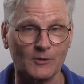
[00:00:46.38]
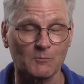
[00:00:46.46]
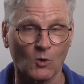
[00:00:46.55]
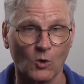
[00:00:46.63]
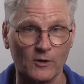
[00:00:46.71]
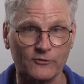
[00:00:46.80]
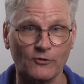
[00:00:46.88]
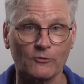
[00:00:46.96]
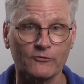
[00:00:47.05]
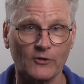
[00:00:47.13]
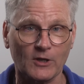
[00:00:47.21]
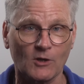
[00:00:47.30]
and more, so
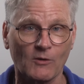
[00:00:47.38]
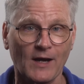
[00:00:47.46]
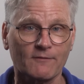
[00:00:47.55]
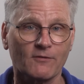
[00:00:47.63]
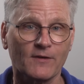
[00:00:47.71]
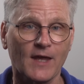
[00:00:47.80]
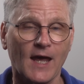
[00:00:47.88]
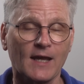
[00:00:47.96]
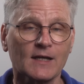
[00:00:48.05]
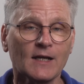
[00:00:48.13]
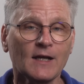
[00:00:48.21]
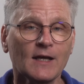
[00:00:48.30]
stick around for
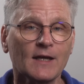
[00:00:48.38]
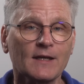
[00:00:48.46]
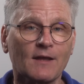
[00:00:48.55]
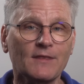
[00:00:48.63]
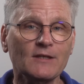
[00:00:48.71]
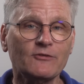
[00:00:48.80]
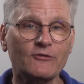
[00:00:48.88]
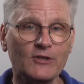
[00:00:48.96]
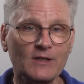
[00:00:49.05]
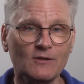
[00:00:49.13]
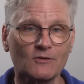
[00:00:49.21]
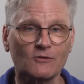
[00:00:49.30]
that. Now these
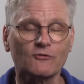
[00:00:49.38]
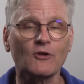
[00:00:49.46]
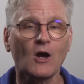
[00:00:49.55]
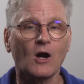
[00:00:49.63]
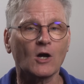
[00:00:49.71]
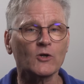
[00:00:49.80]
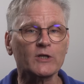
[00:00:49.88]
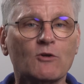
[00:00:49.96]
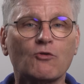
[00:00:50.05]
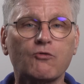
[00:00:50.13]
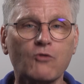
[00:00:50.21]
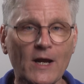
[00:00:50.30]
seniors are
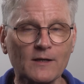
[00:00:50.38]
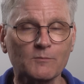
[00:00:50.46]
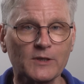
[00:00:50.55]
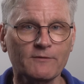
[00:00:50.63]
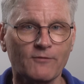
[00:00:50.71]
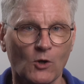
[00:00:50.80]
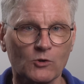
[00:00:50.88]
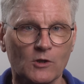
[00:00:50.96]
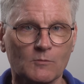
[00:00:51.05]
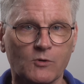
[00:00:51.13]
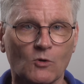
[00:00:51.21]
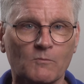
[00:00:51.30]
incredibly
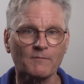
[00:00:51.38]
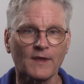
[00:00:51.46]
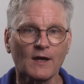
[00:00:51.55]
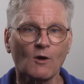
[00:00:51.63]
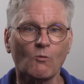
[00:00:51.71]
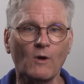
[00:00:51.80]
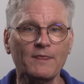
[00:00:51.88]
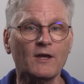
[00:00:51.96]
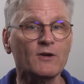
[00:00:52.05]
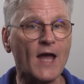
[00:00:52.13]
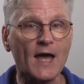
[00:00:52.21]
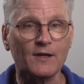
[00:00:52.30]
vulnerable when
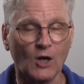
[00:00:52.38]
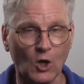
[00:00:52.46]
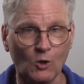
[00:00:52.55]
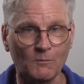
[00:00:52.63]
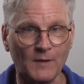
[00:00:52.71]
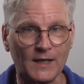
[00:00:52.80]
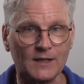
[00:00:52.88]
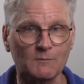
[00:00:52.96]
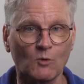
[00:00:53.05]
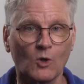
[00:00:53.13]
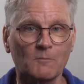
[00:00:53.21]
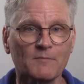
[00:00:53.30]
they're not home
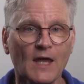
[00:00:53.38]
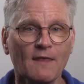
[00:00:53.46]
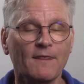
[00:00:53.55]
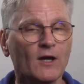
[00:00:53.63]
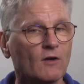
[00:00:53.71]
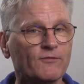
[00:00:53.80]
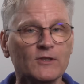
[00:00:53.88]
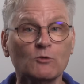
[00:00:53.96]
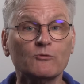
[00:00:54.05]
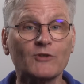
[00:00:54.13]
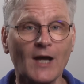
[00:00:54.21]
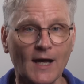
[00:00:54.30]
anymore. They often
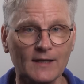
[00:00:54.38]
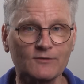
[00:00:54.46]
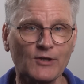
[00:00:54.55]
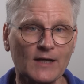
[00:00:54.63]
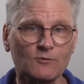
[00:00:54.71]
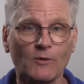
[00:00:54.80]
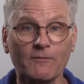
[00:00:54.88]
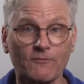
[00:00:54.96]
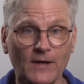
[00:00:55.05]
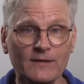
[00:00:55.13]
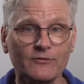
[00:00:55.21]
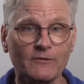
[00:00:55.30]
lose contact with
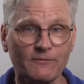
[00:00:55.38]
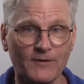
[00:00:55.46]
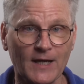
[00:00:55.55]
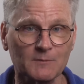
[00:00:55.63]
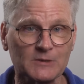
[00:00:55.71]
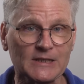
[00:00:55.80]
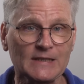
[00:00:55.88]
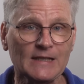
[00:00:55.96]
friends and family